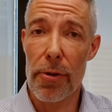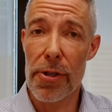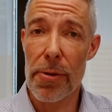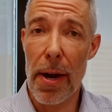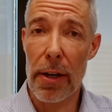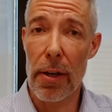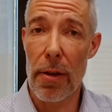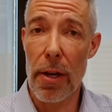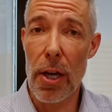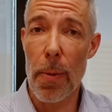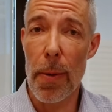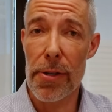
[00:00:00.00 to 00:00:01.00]
respect to the
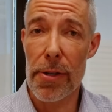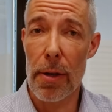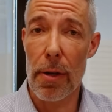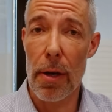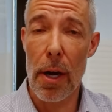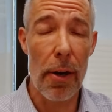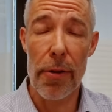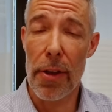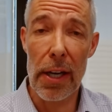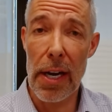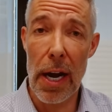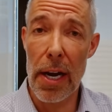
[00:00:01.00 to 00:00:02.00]
U.S. or the
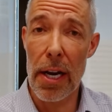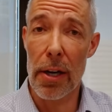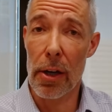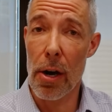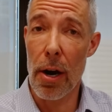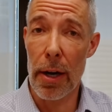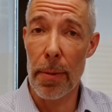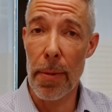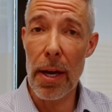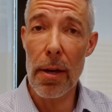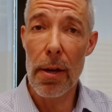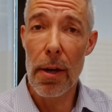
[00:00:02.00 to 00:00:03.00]
Canadian
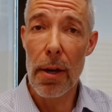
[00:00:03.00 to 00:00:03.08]
economy.